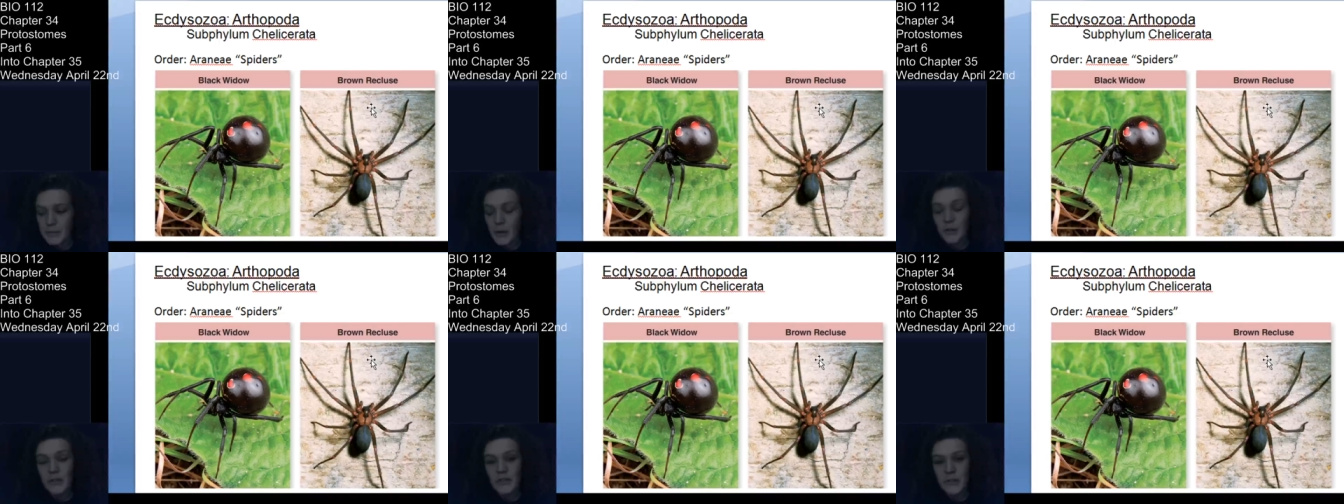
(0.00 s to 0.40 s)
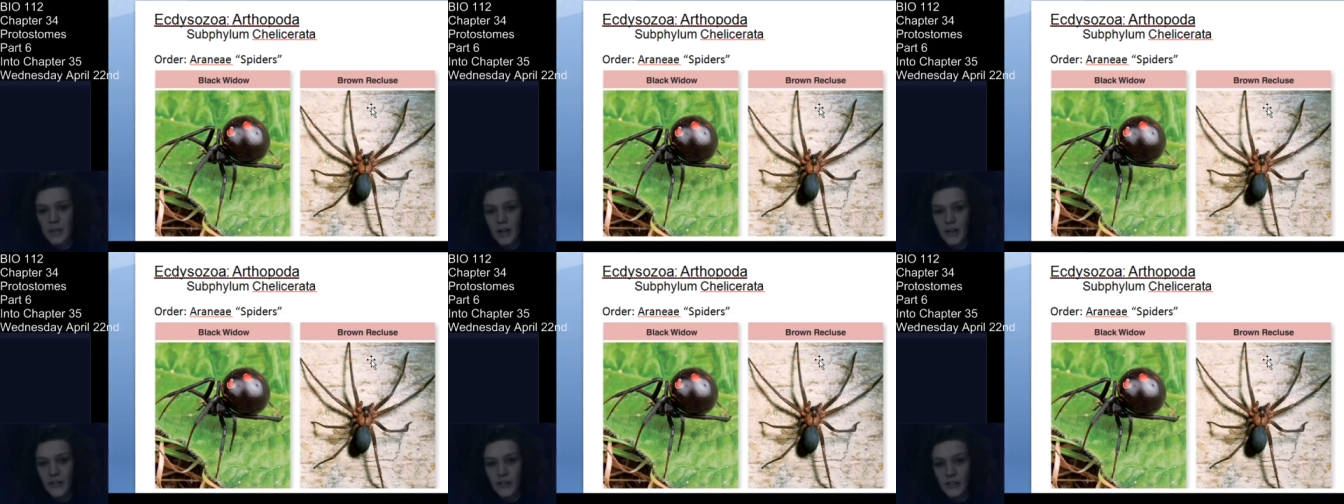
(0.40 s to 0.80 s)
both of
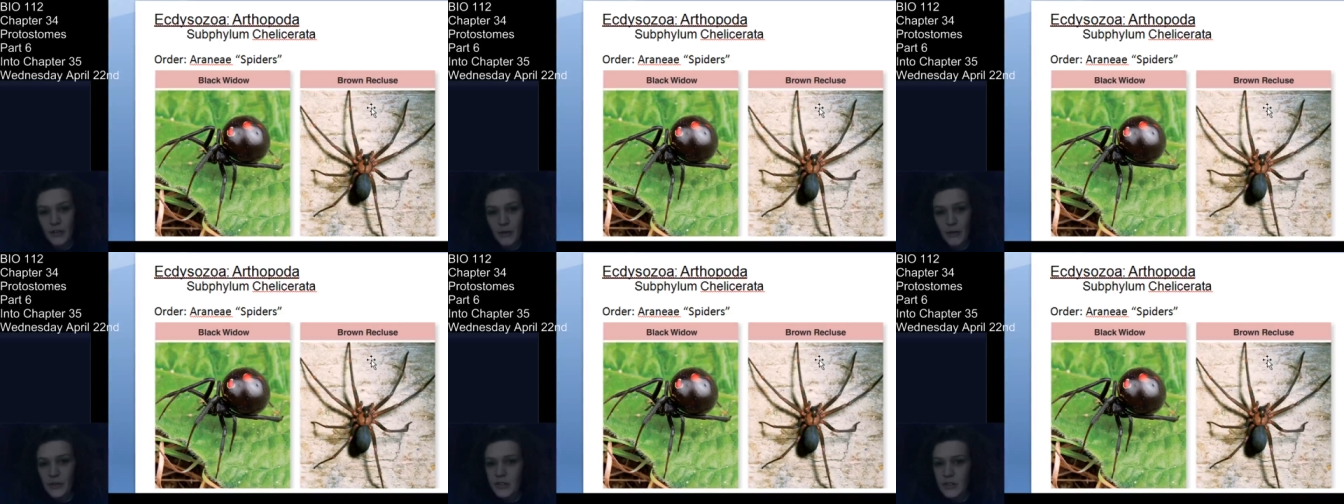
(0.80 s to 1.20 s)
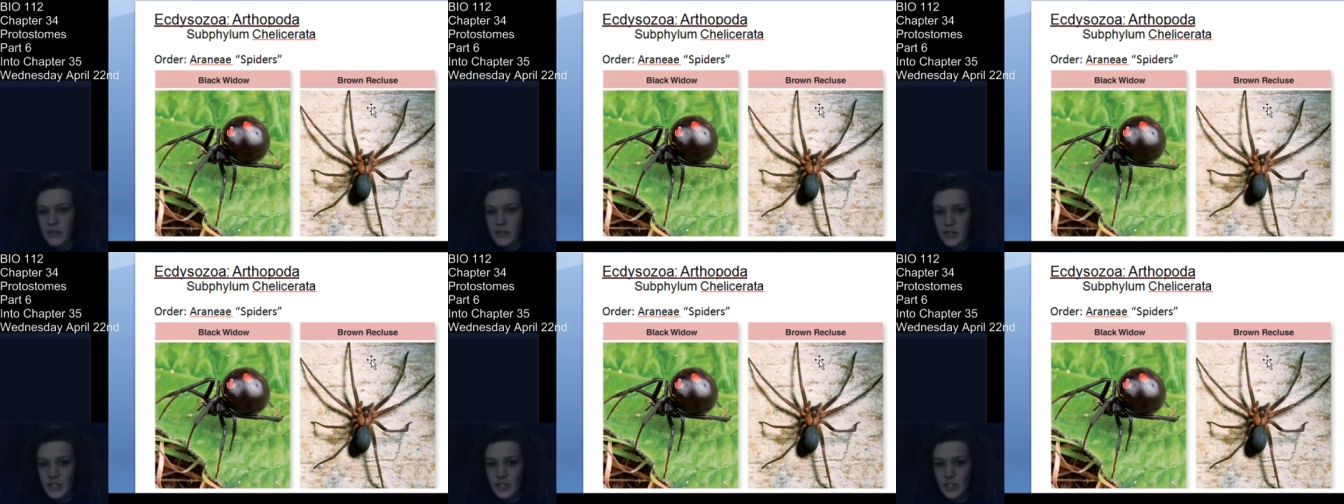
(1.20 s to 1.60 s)
them cause
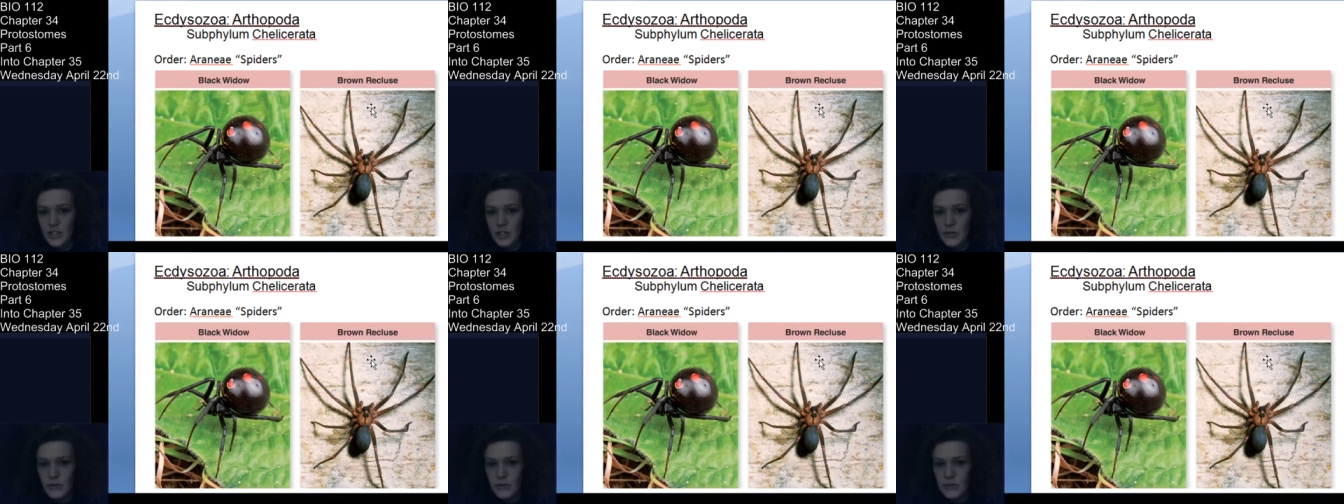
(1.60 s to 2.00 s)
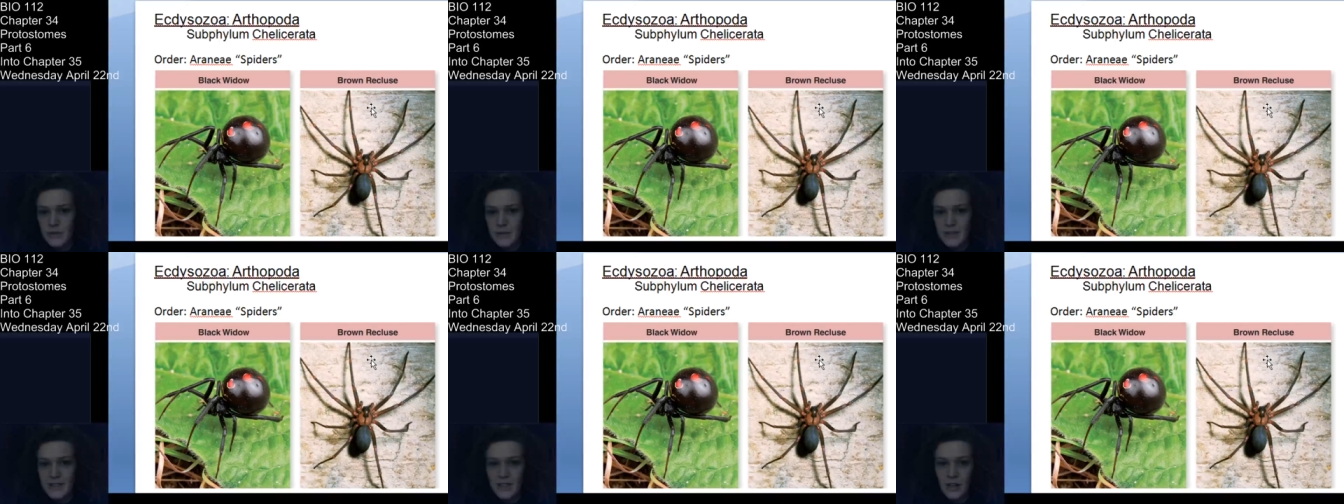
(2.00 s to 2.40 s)
necrosis of tissues,
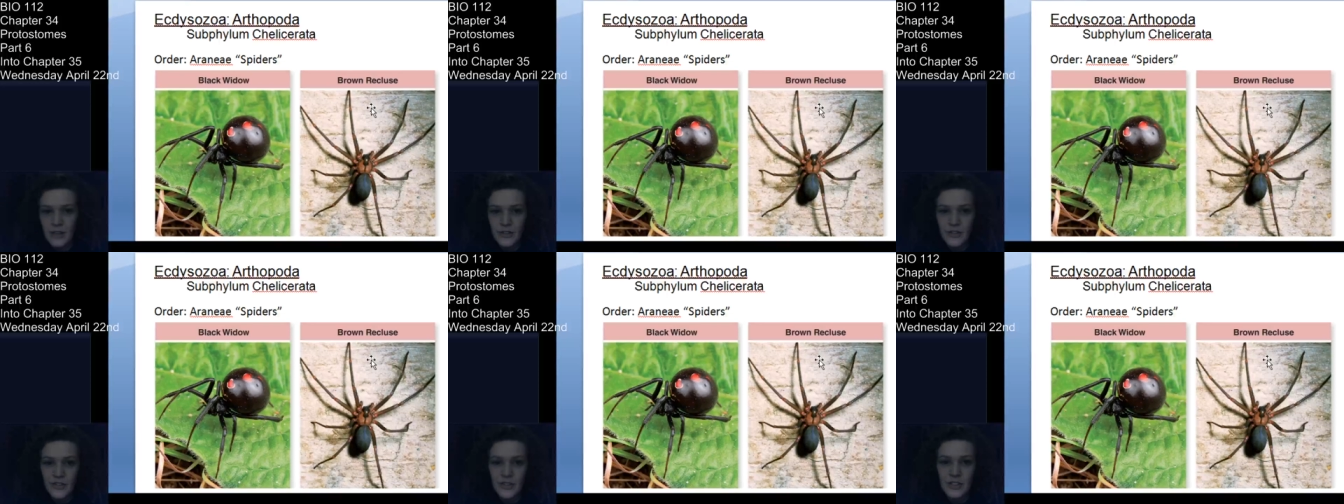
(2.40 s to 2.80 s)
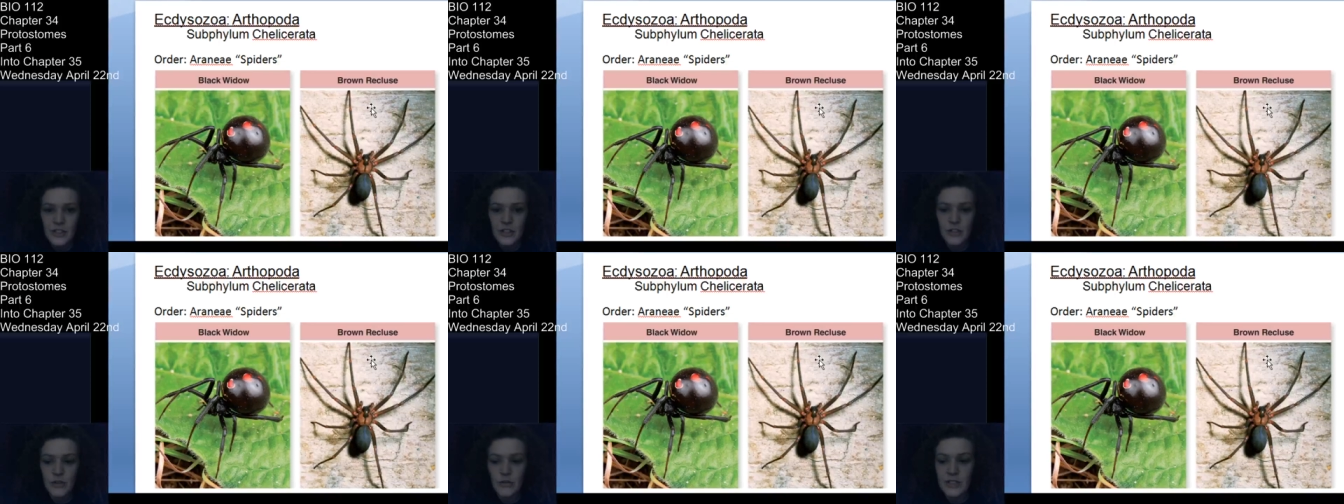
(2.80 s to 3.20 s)
which means it causes the
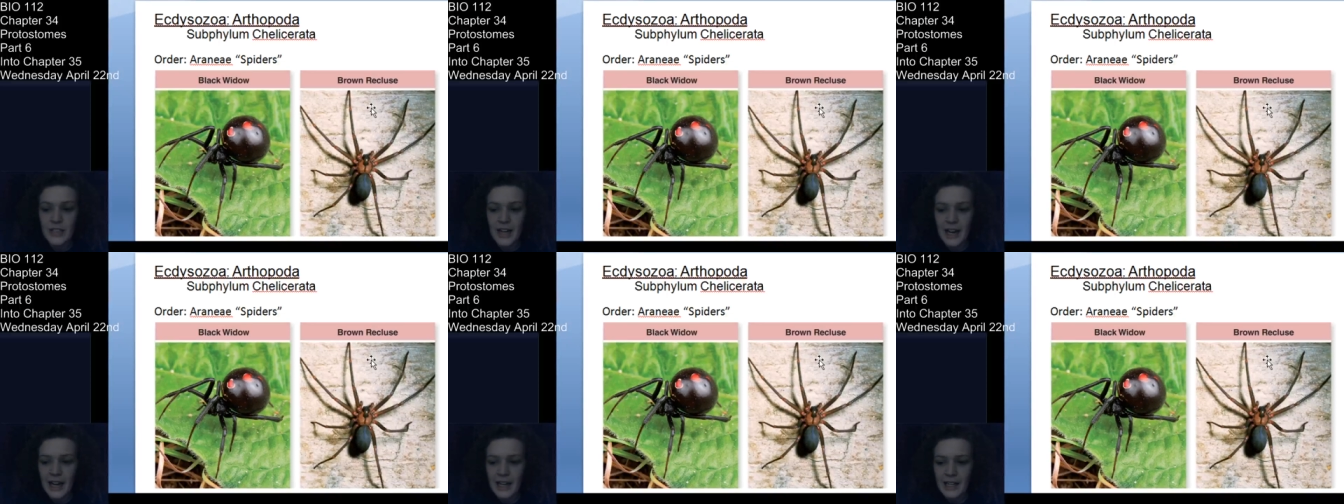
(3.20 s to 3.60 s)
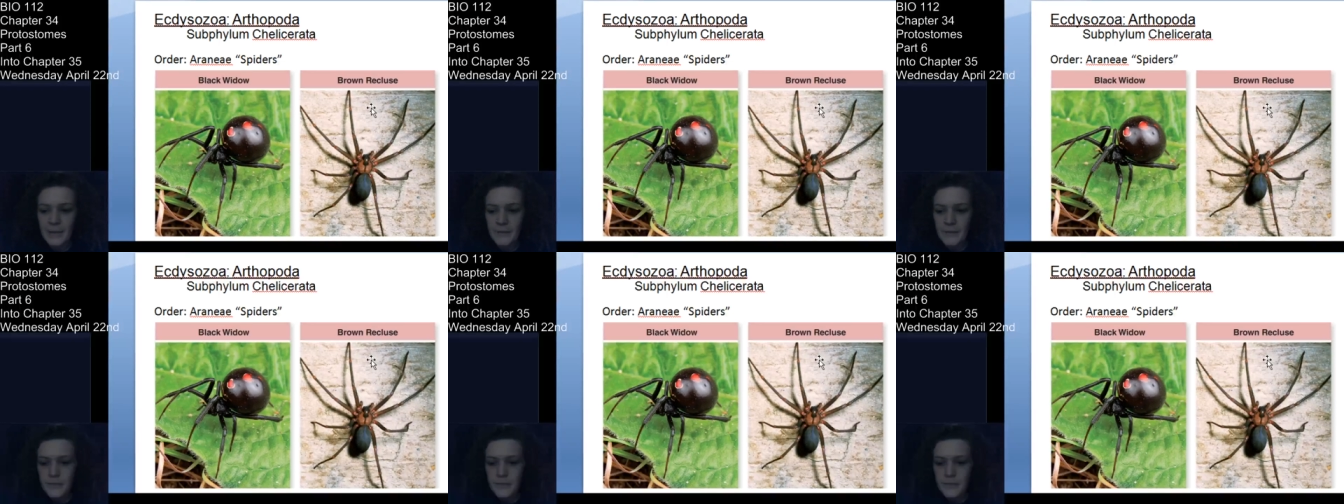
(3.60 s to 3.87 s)
tissue to die.